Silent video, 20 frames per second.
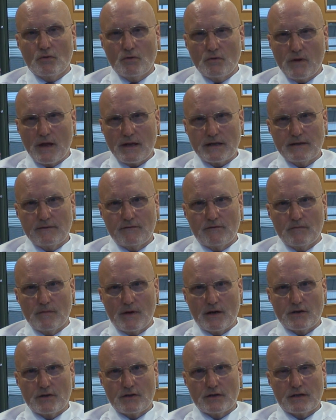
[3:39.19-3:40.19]
all that
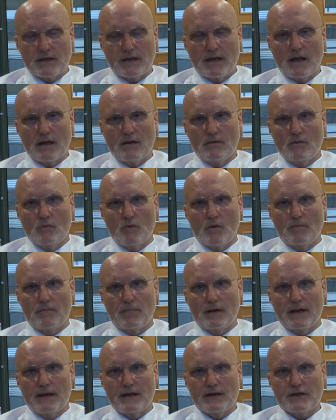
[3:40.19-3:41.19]
information together in one
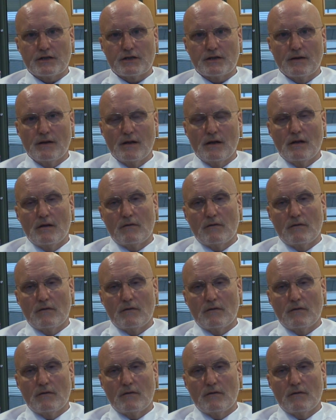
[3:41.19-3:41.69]
place,